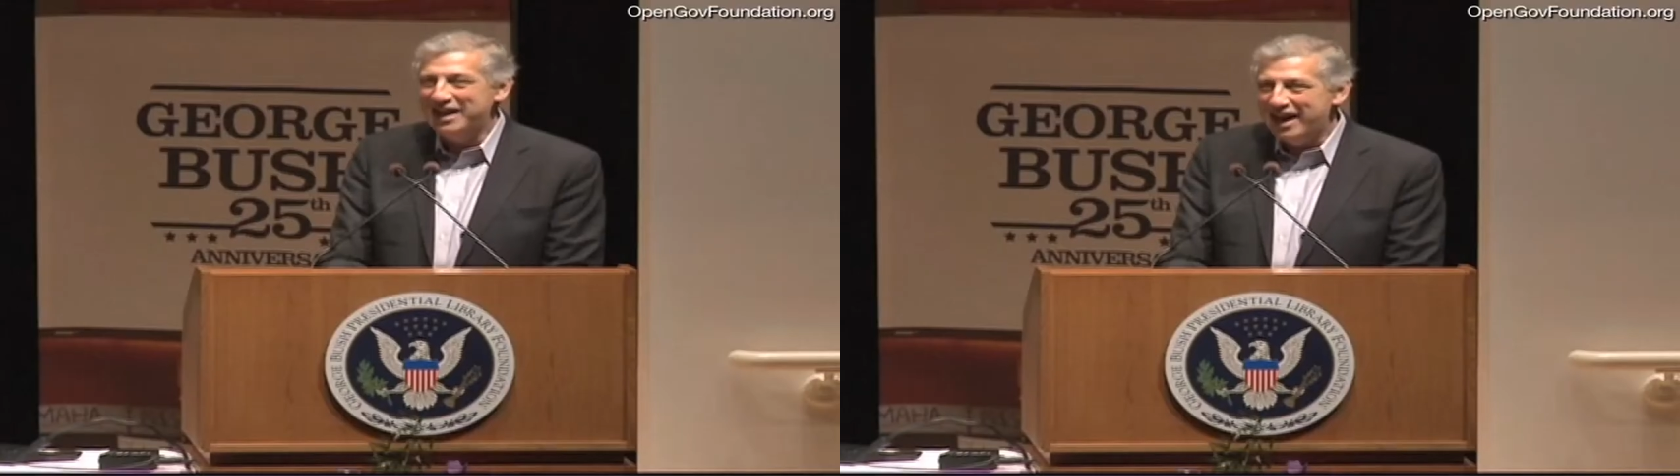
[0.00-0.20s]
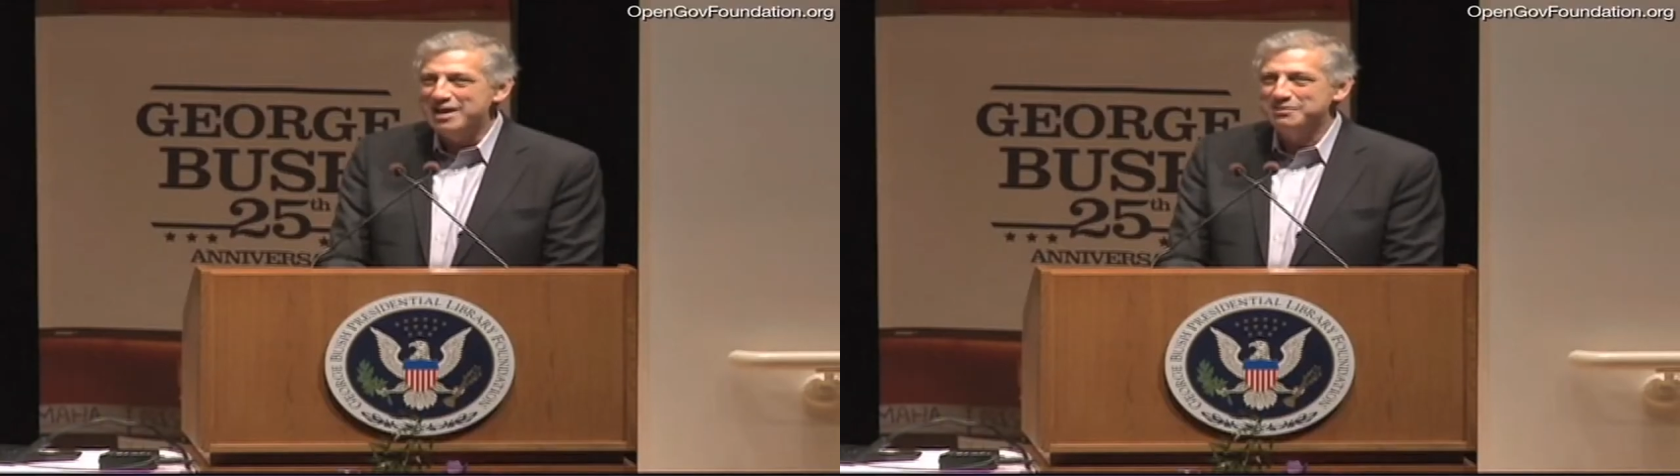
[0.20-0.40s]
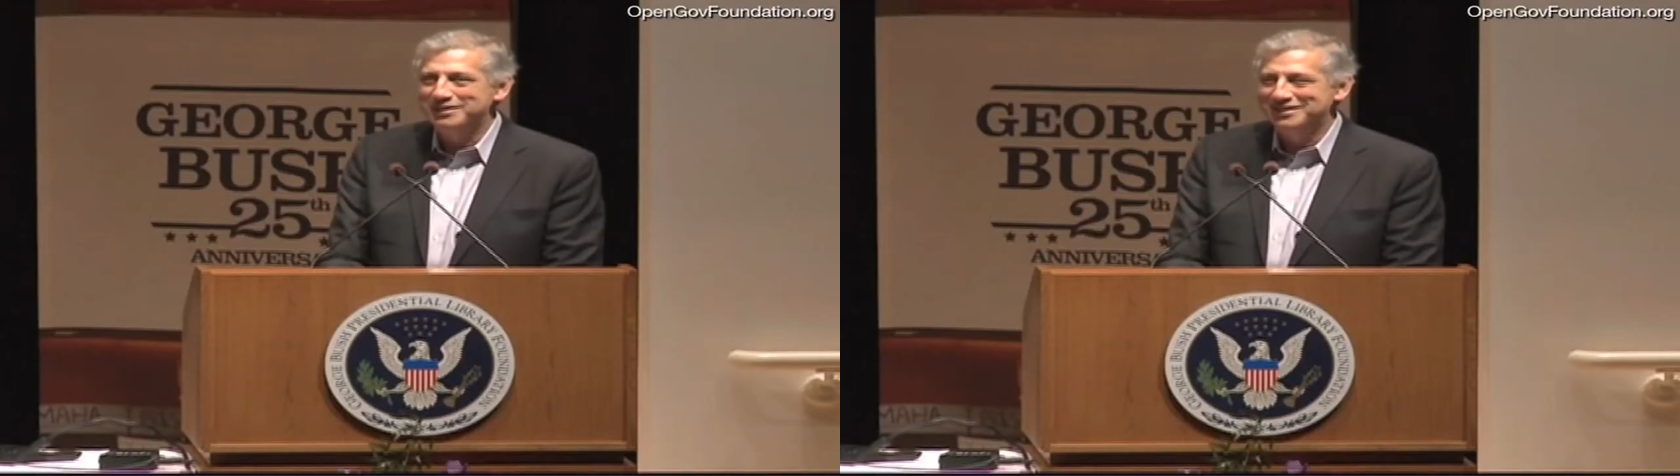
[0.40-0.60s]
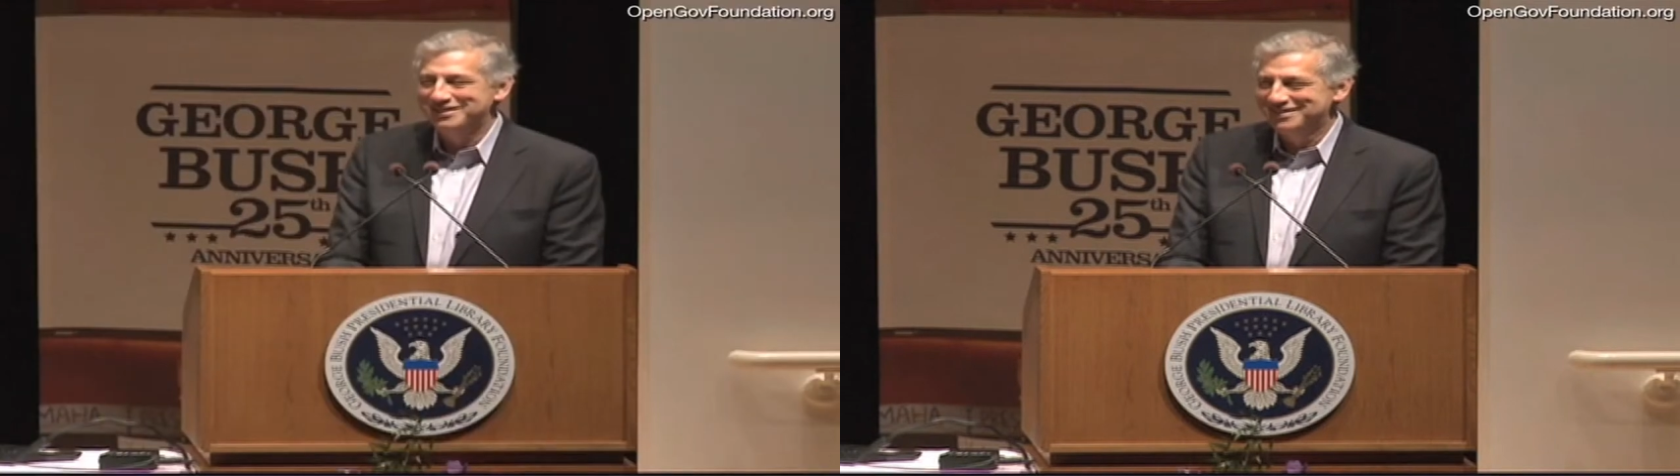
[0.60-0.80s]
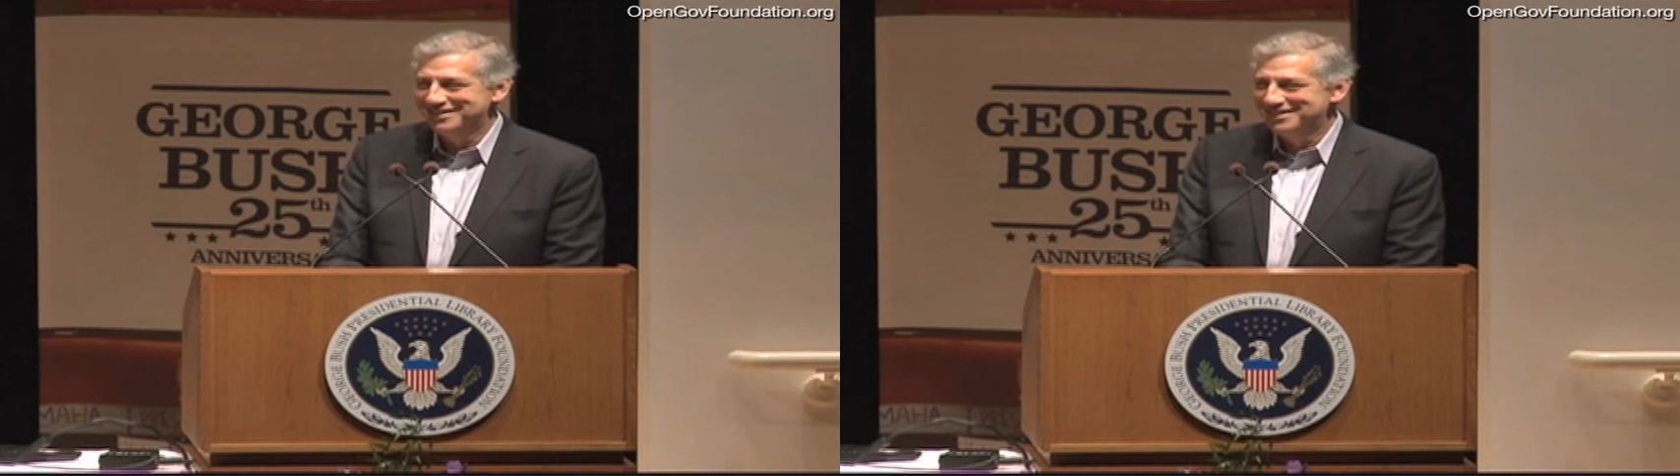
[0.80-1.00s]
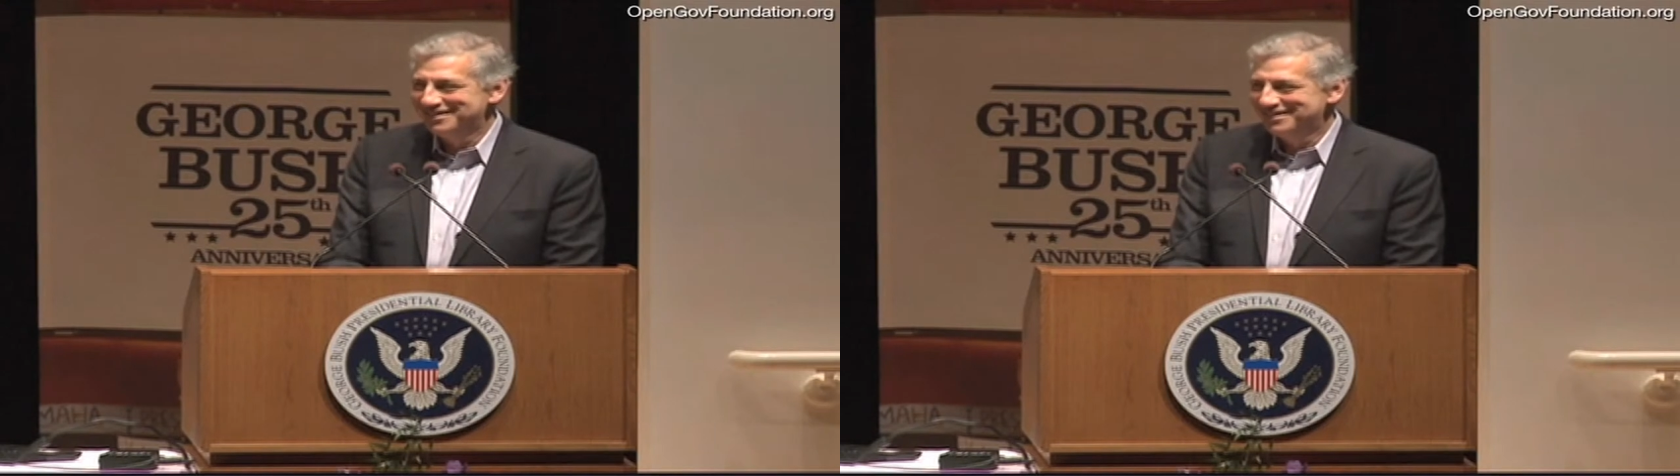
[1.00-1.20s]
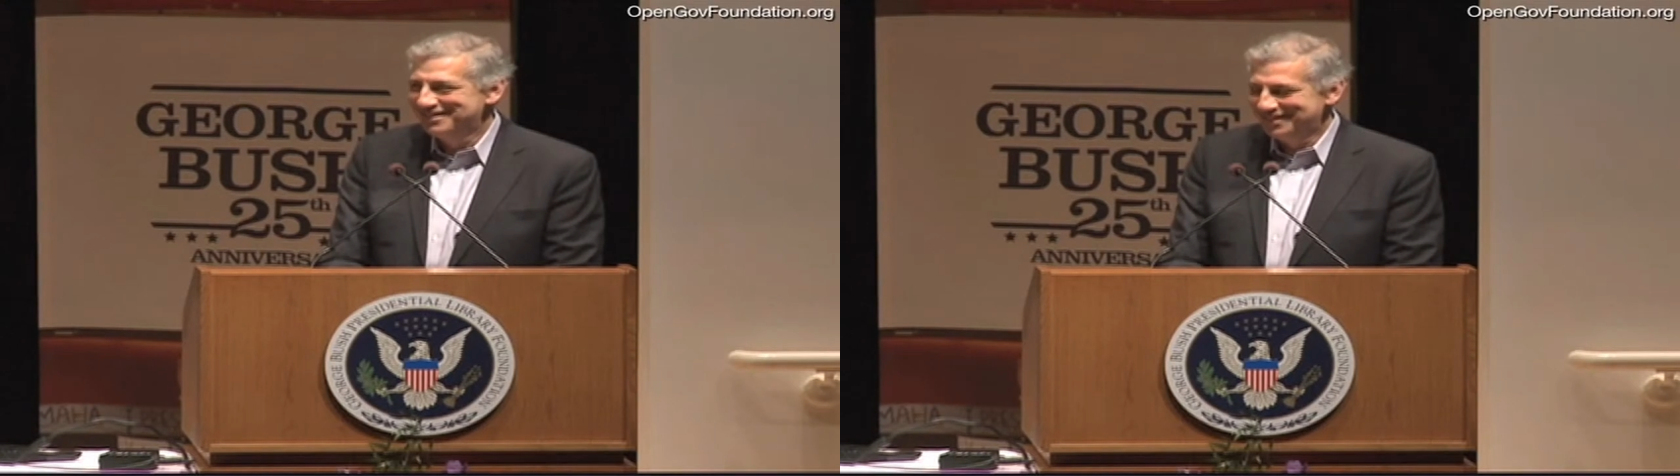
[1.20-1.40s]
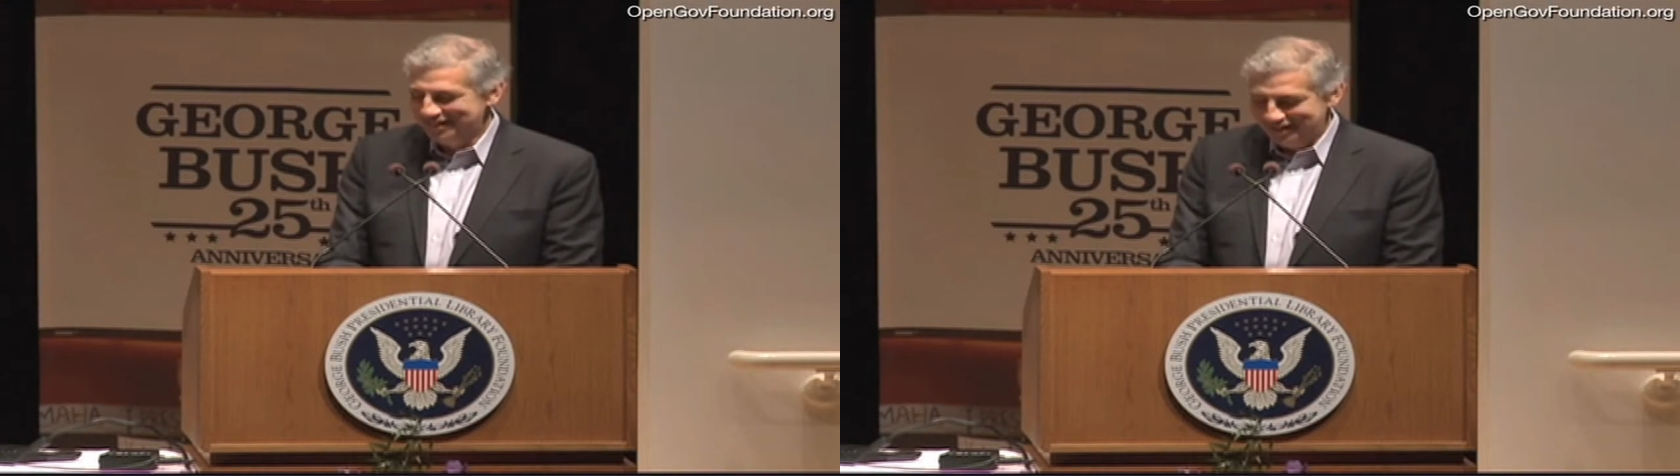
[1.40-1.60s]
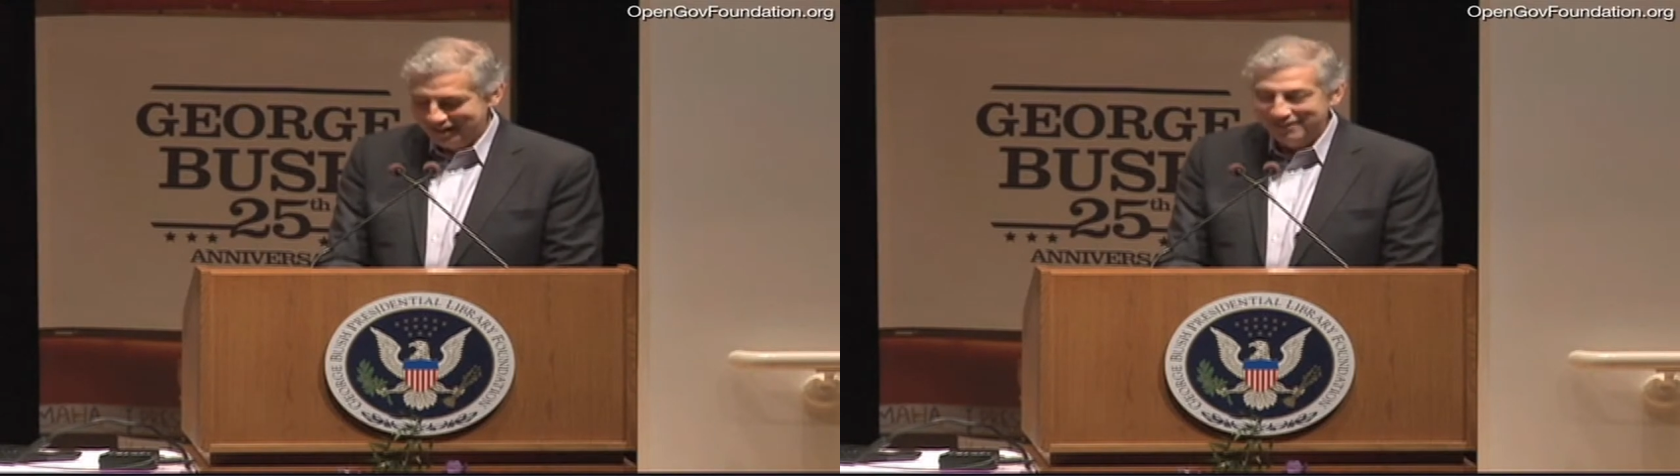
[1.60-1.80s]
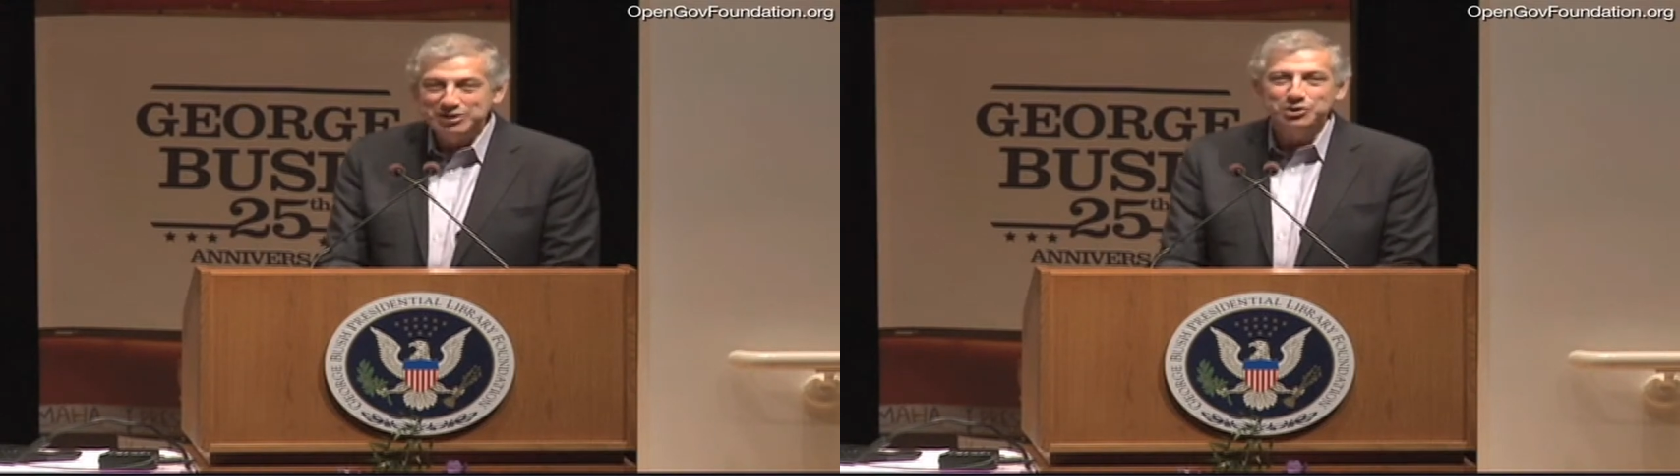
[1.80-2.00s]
it happened. I mean,